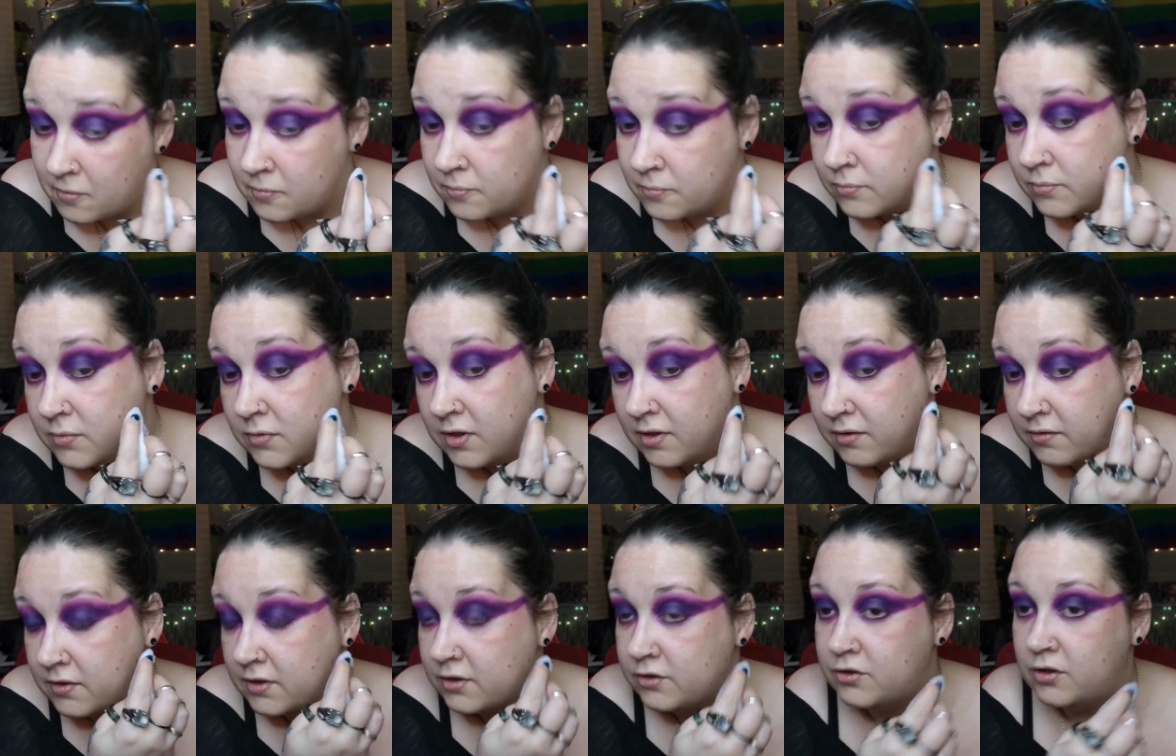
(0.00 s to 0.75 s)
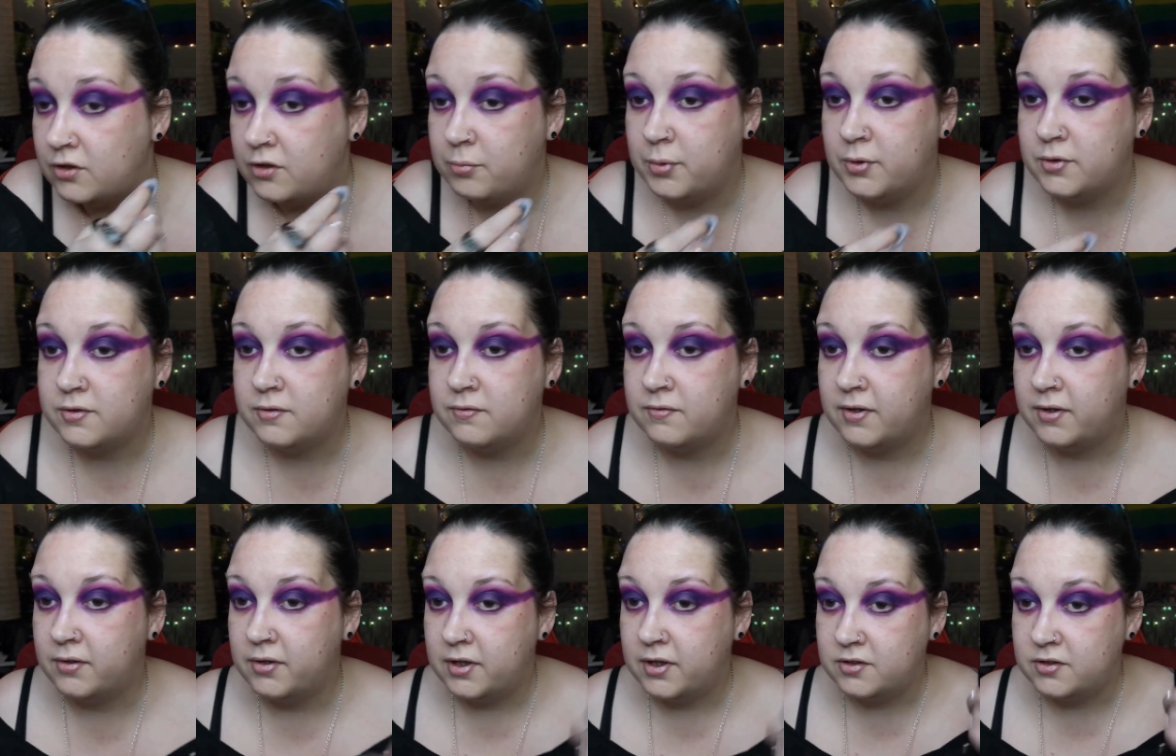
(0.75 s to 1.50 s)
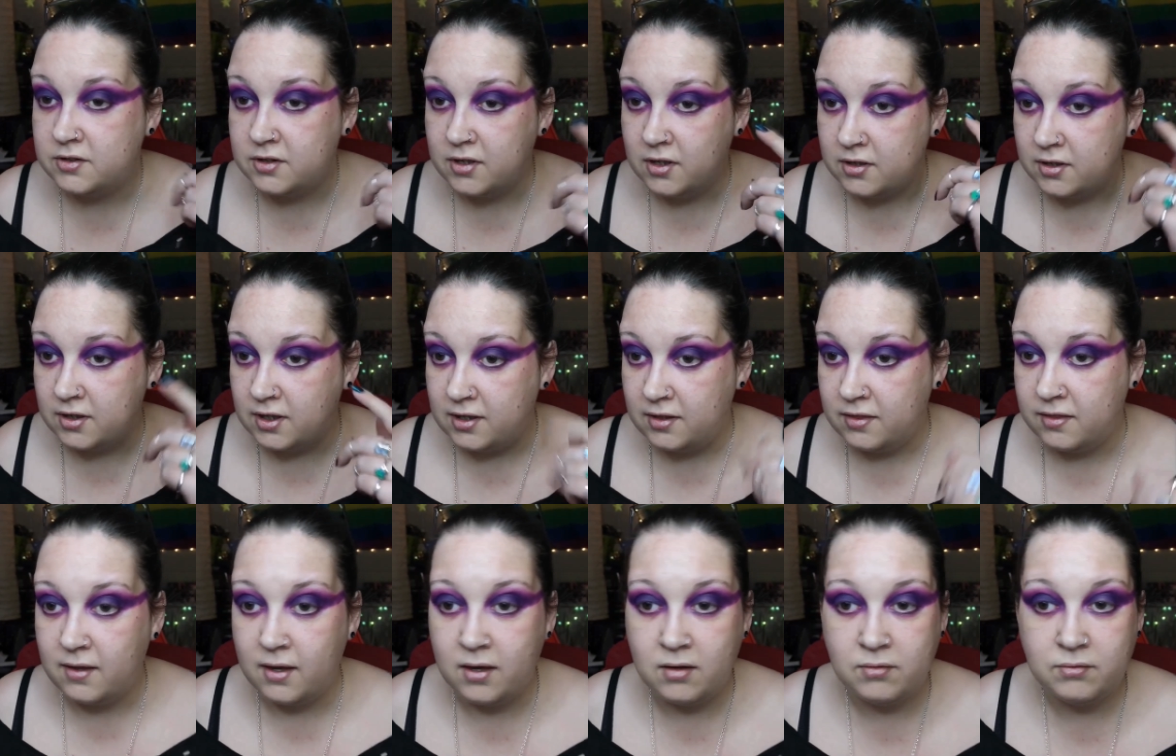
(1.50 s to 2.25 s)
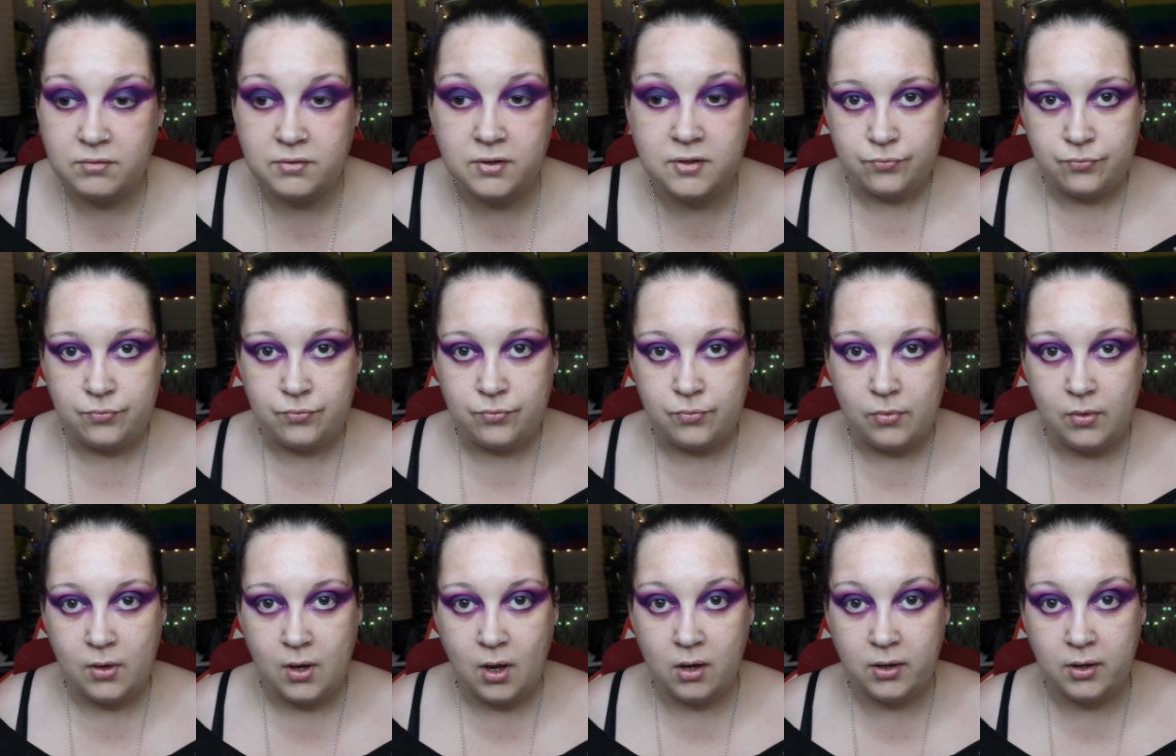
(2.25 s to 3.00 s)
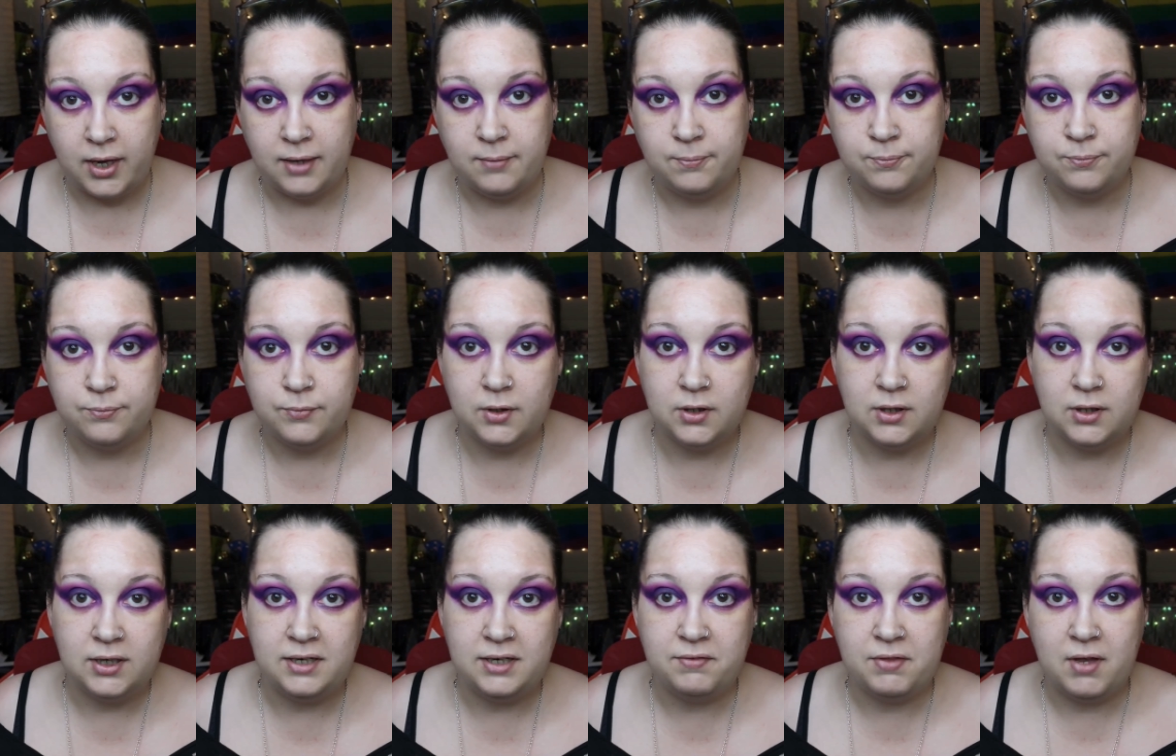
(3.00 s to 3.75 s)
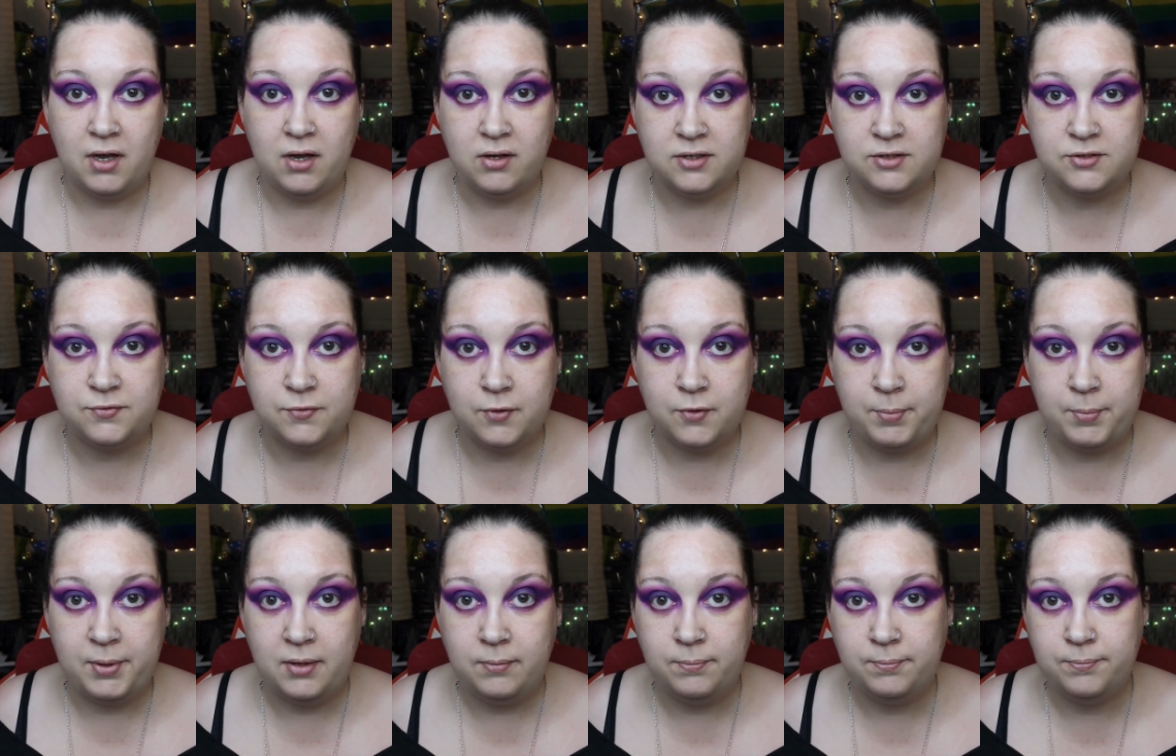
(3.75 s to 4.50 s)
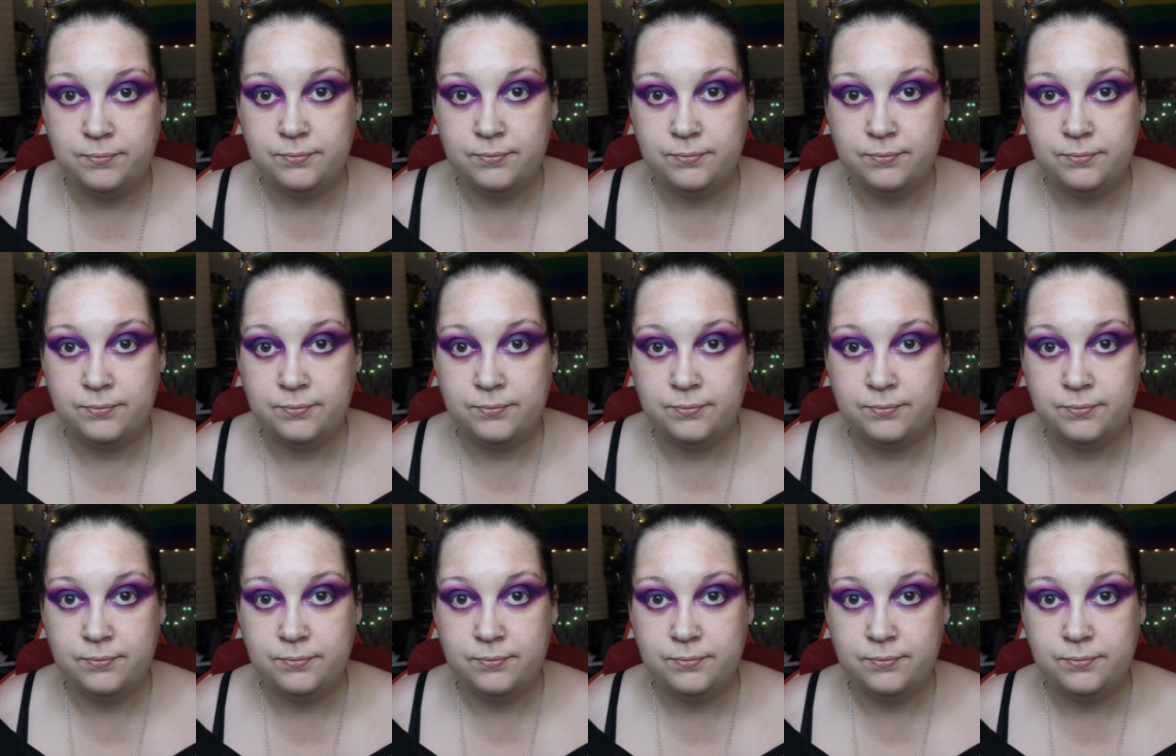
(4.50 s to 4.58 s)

Definitely should have put some foundation underneath that first. Okay, I'm going to leave the eyes for a bit.